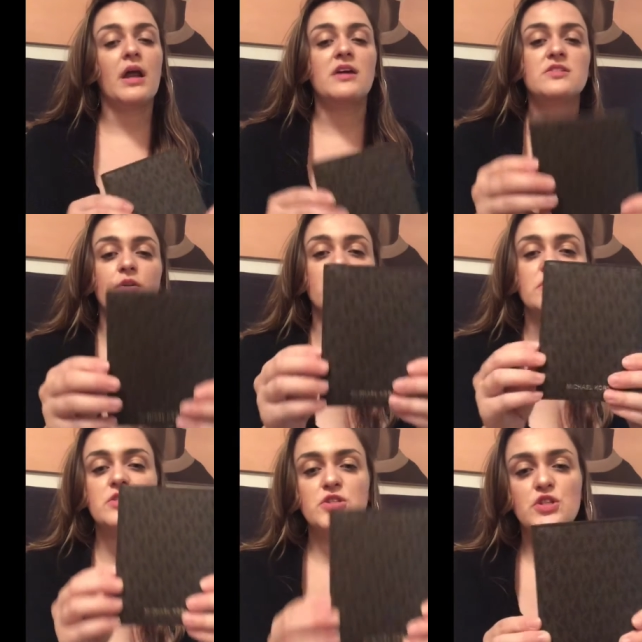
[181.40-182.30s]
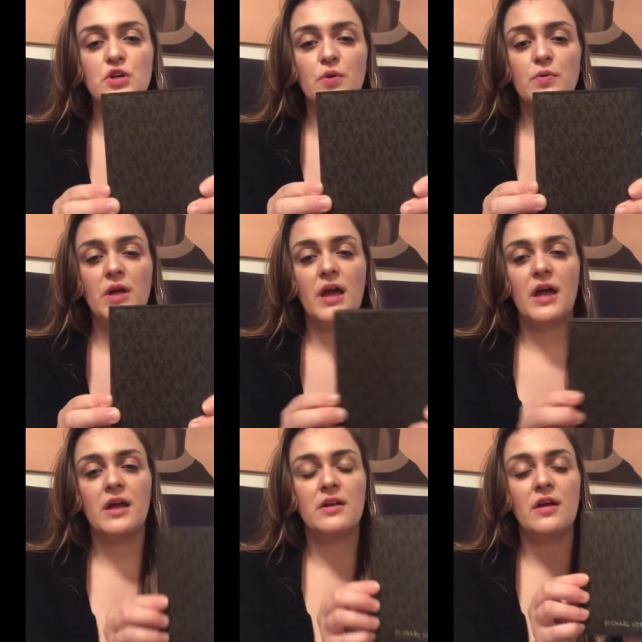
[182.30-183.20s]
I still think this is cute,
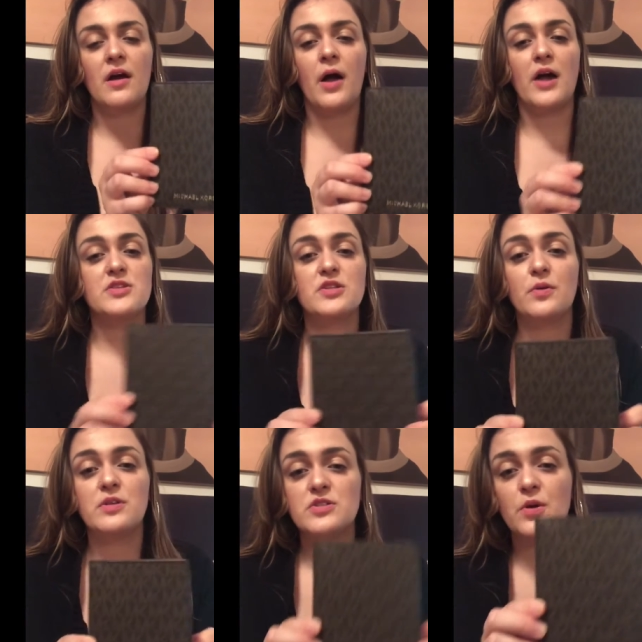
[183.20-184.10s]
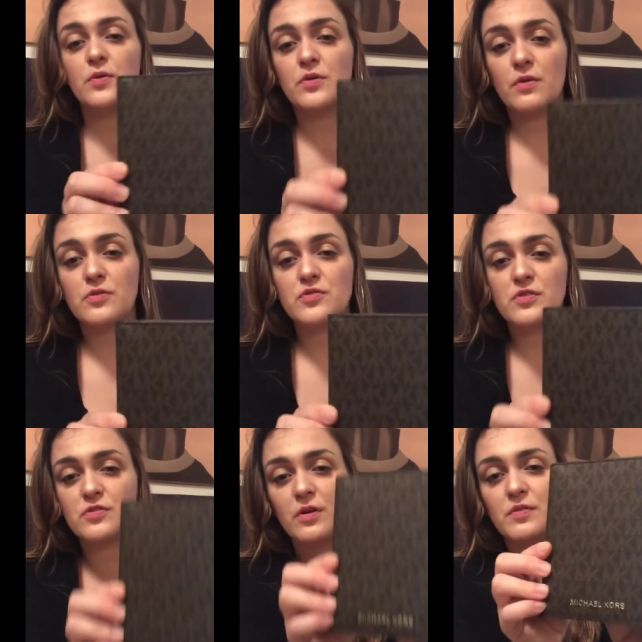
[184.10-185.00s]
and I still at least go to the grocery
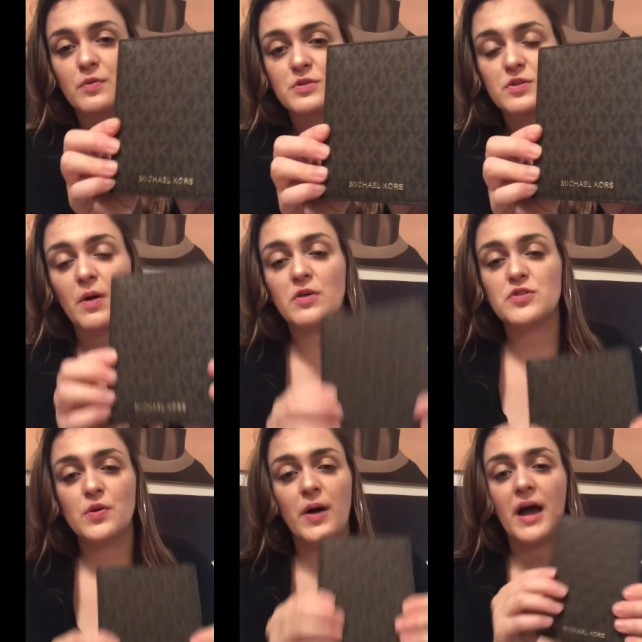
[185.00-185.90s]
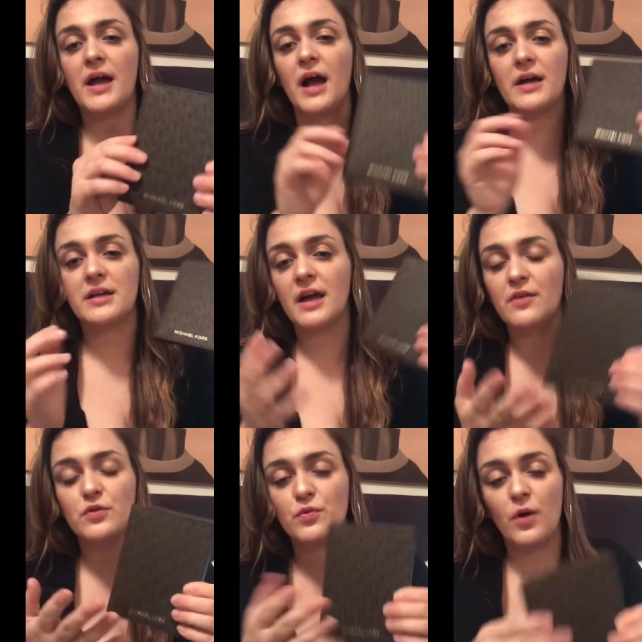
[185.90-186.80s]
store every once in a while, so hey, I can have
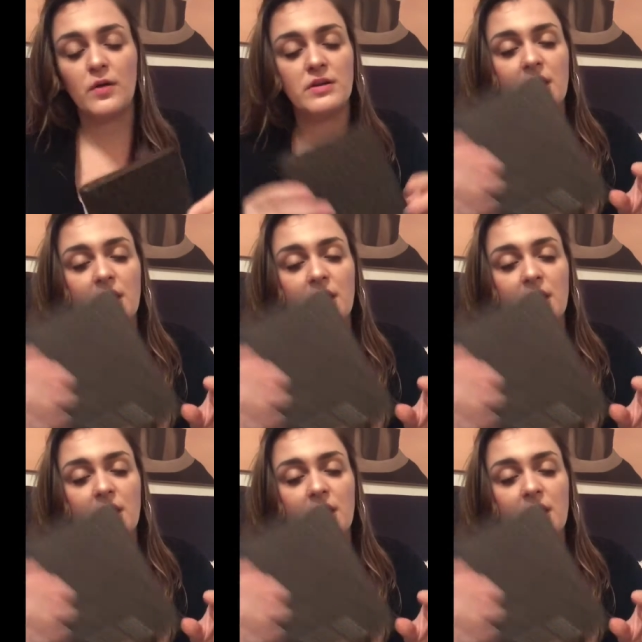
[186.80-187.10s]
a new wallet and